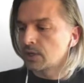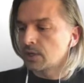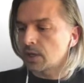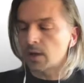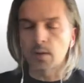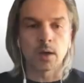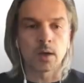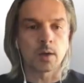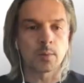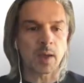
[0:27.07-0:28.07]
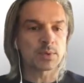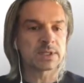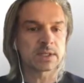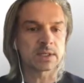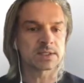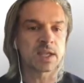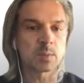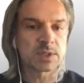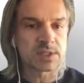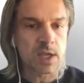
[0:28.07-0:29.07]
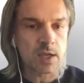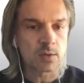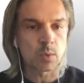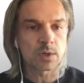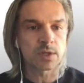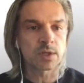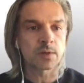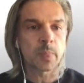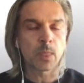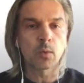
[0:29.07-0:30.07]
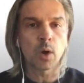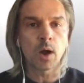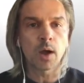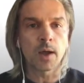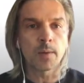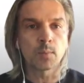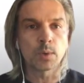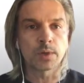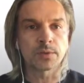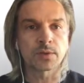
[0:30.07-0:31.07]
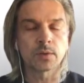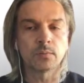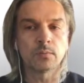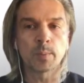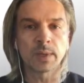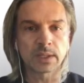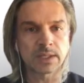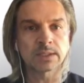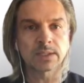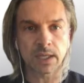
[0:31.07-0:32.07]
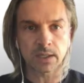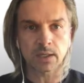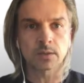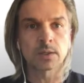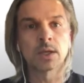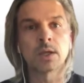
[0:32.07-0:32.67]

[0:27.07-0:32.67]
a map we did at Stamen Design, working with mobility data,